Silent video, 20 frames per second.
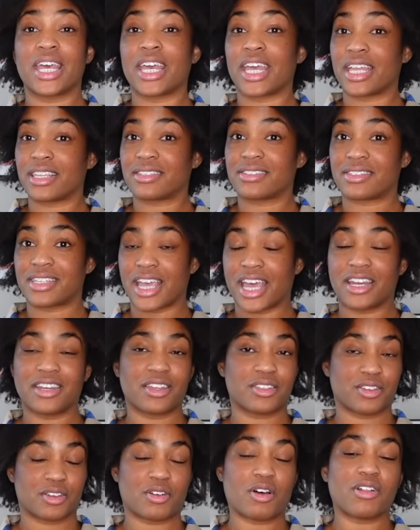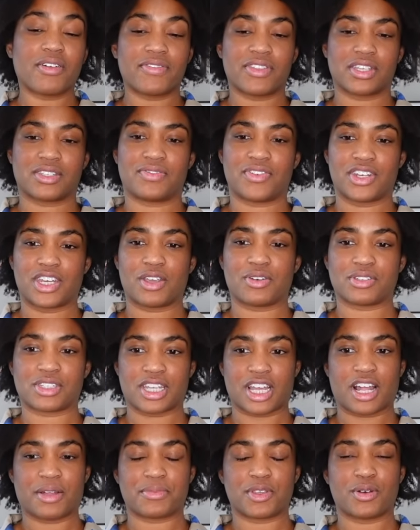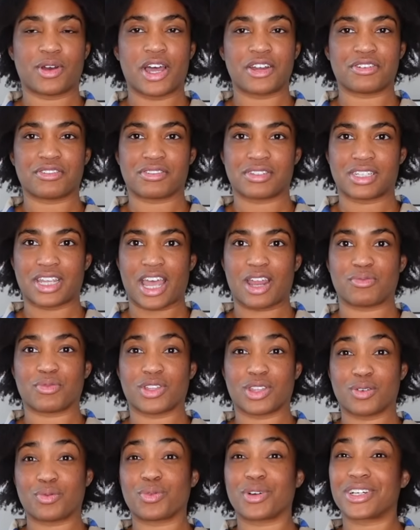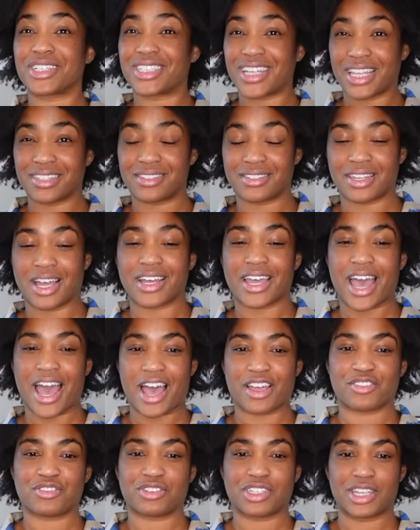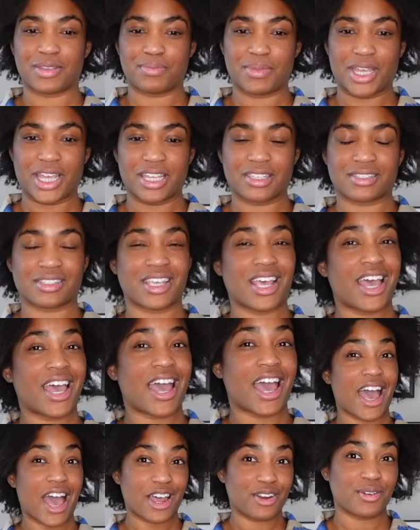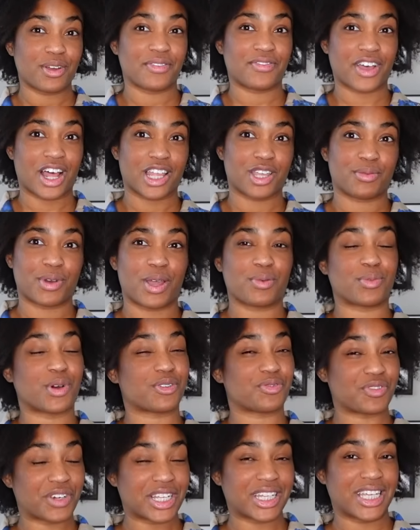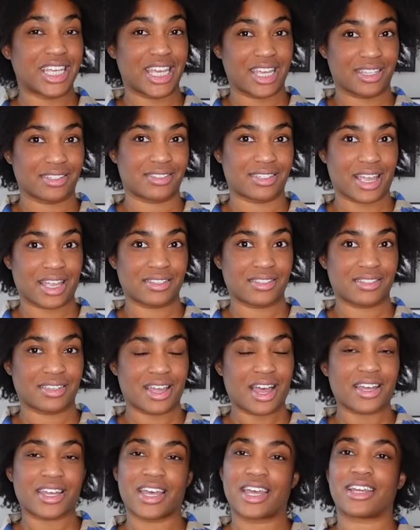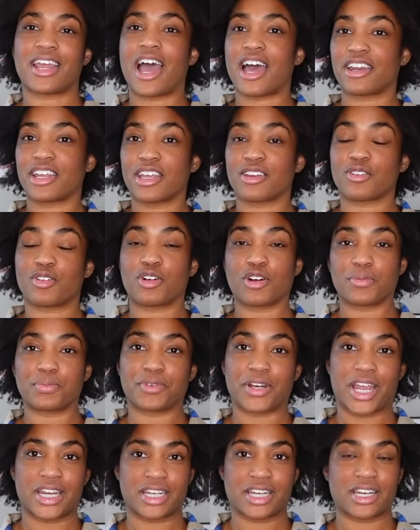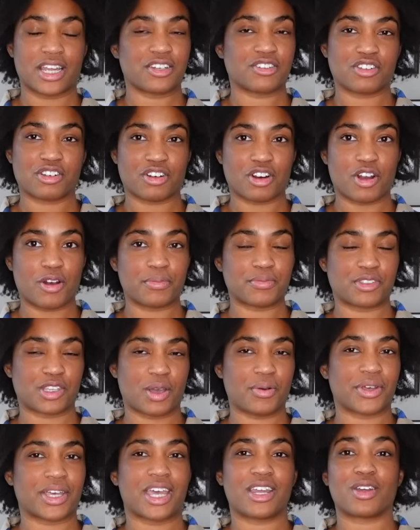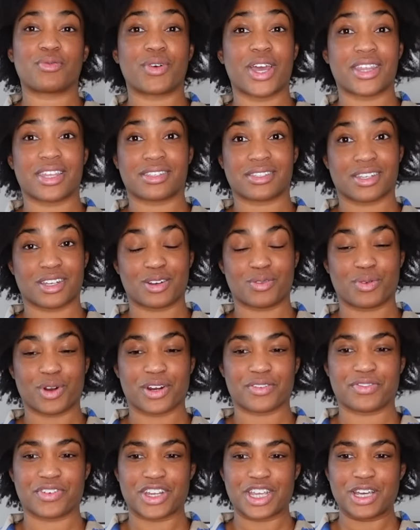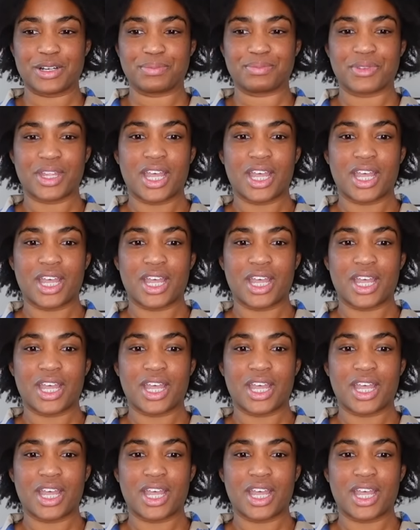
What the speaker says: Instead, the goal of this video is to help you understand what the word deadstock actually means, how to evaluate what really is deadstock, and how to incorporate it into your home sewing in a way that's going to work for you.